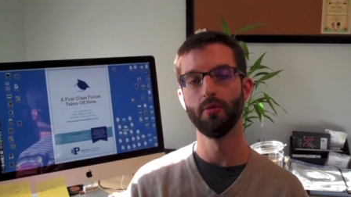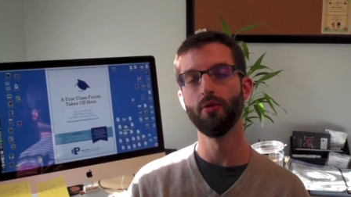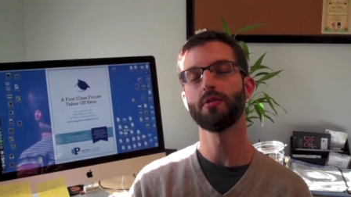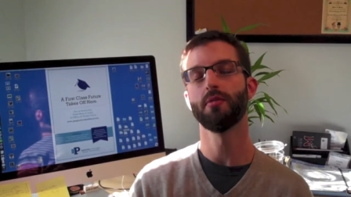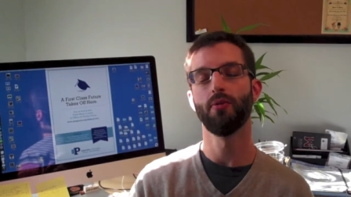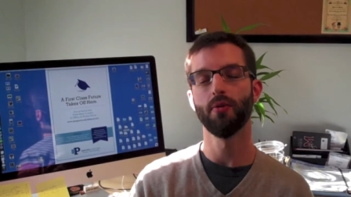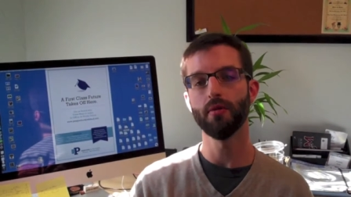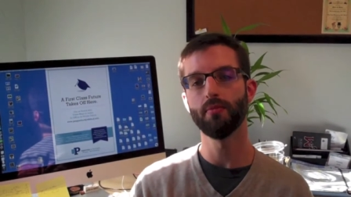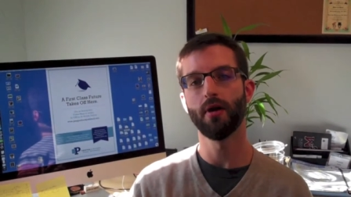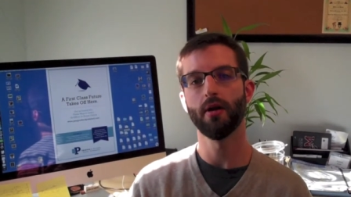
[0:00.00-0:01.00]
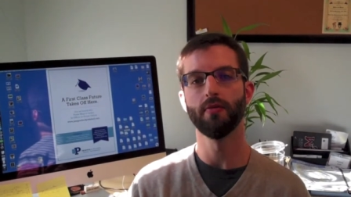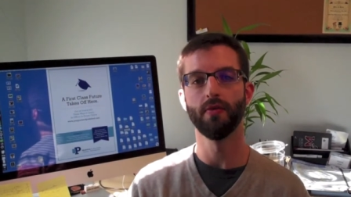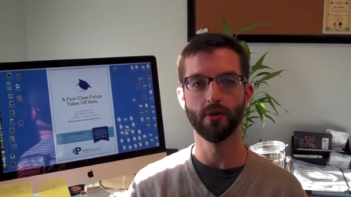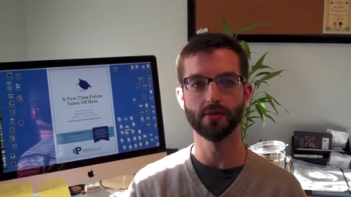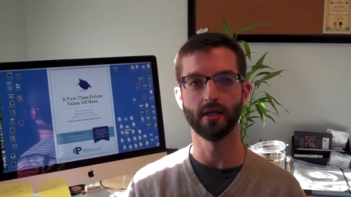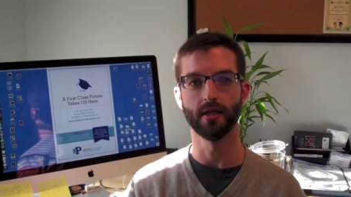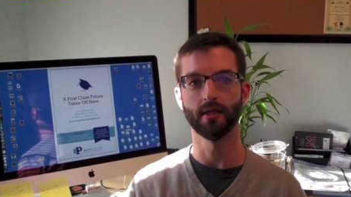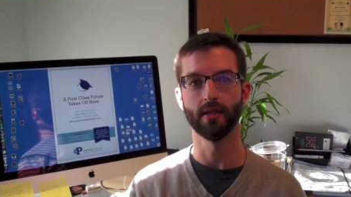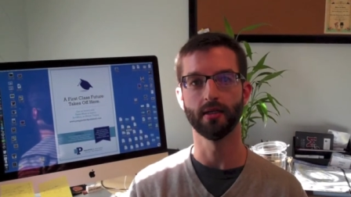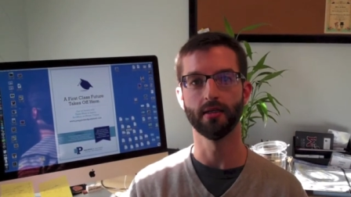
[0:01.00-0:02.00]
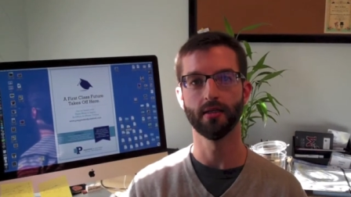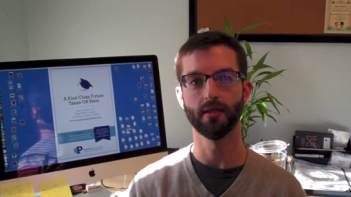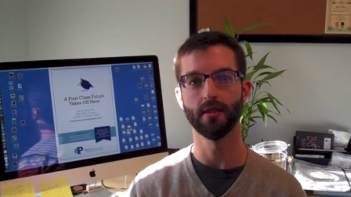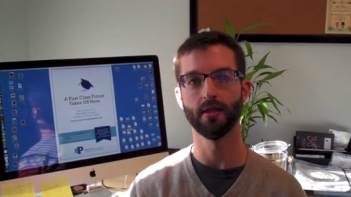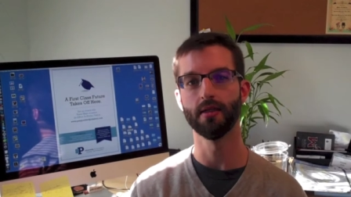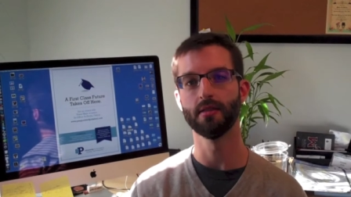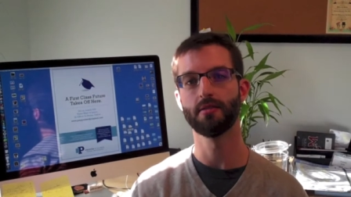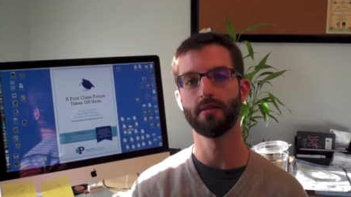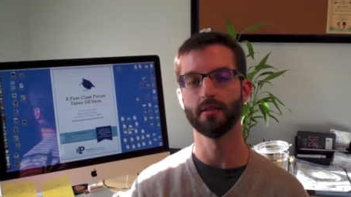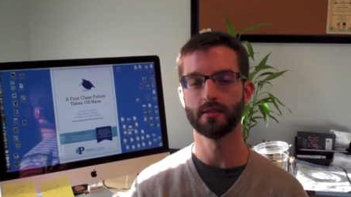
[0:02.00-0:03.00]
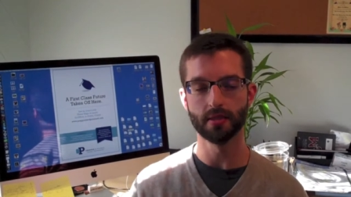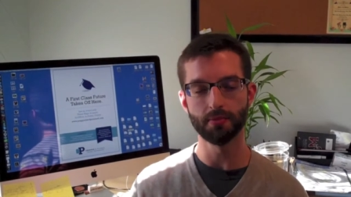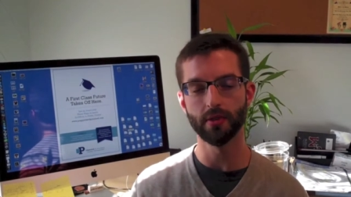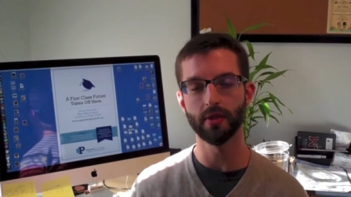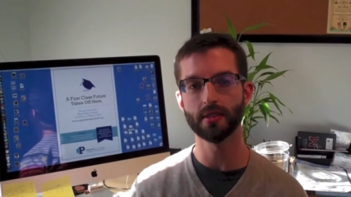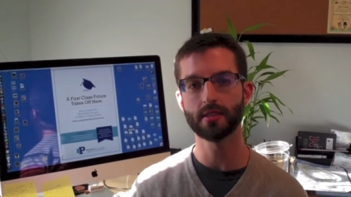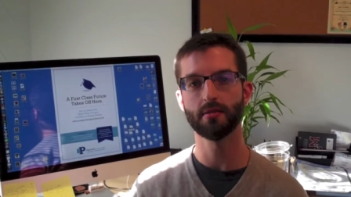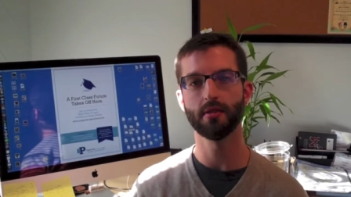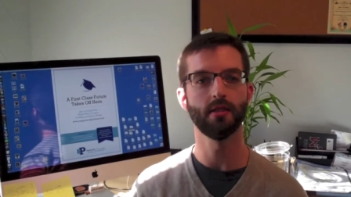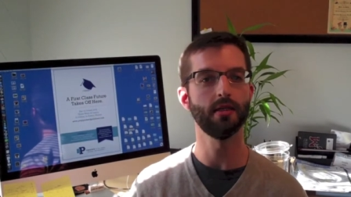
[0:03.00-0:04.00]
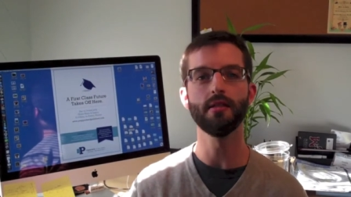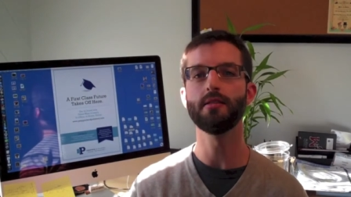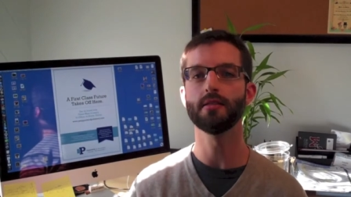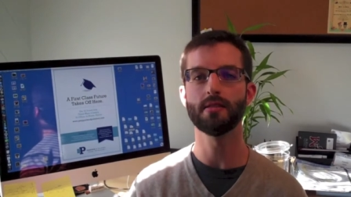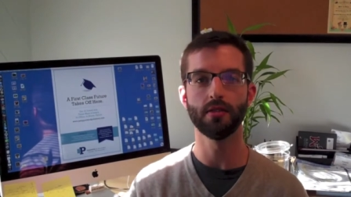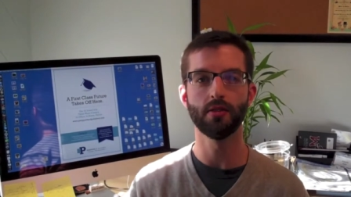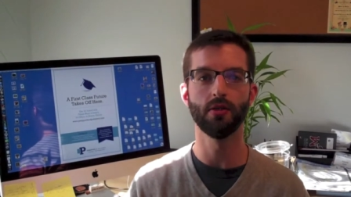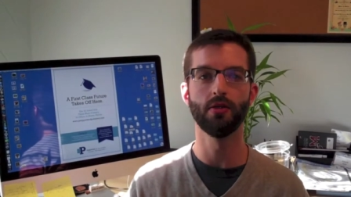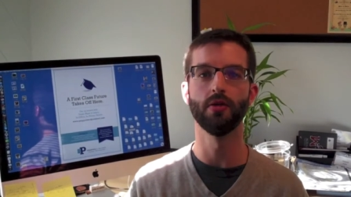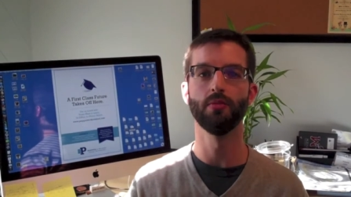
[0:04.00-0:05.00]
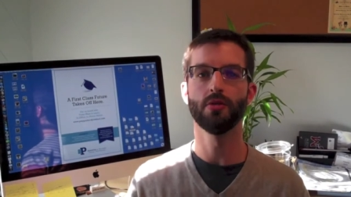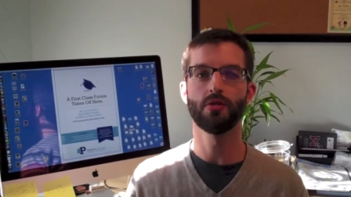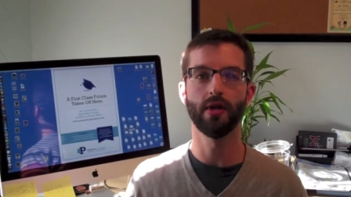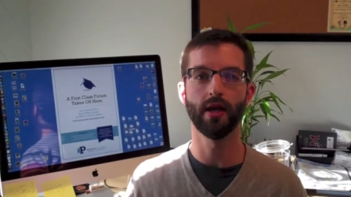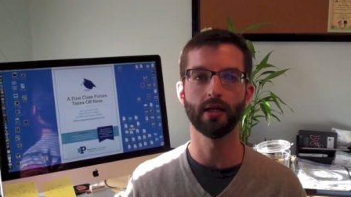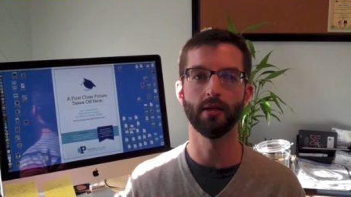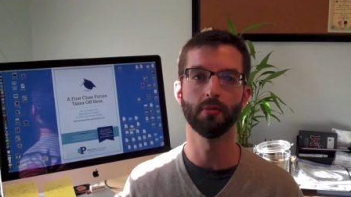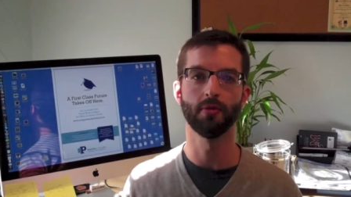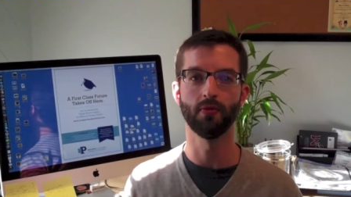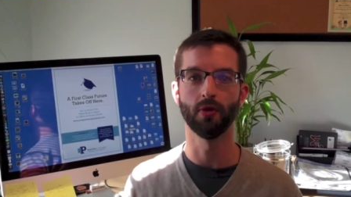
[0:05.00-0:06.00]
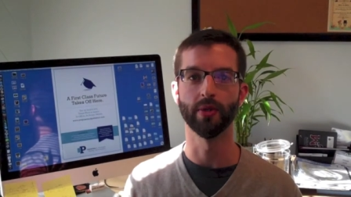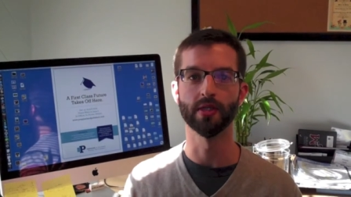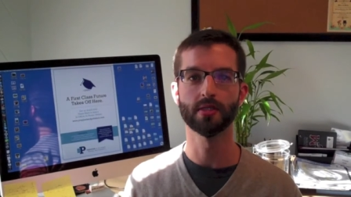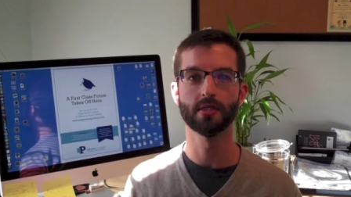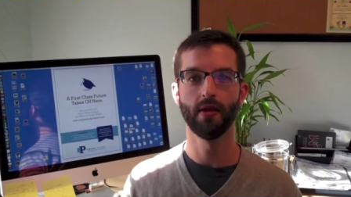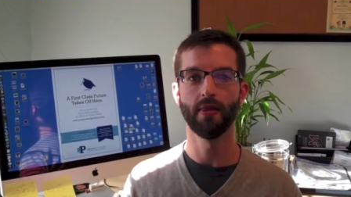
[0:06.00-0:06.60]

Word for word: The most important part of note-taking is the simplest, easiest thing you can do to boost your academic performance.